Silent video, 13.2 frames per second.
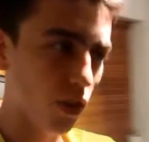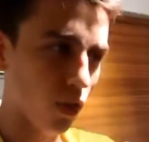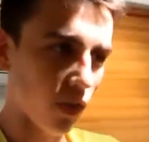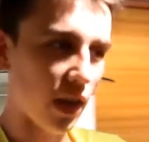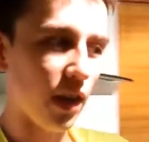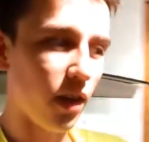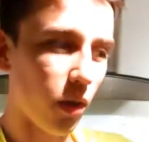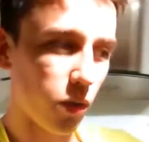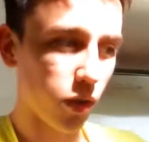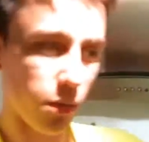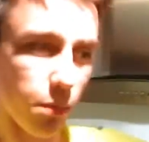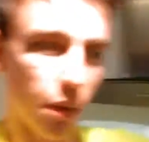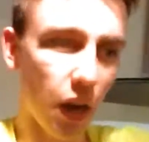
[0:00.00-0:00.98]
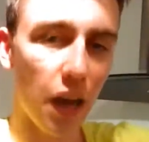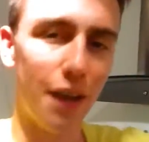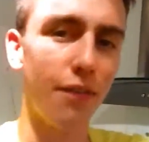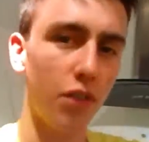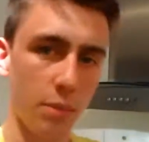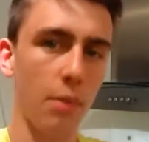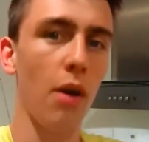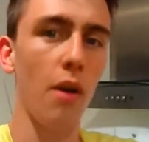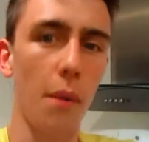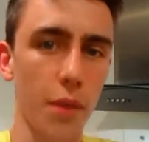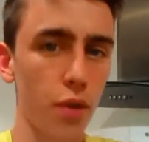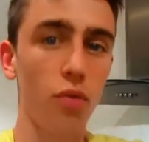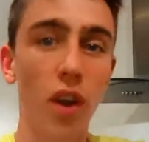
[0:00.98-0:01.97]
sure that it goes up live
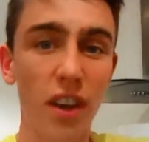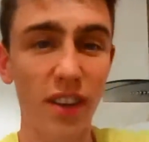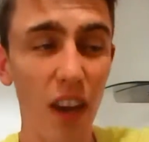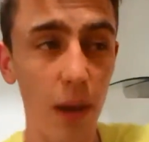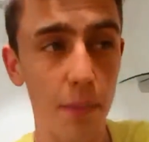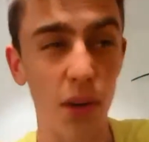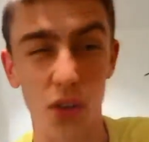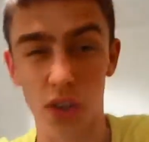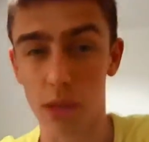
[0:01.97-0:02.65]
tomorrow at the right time, because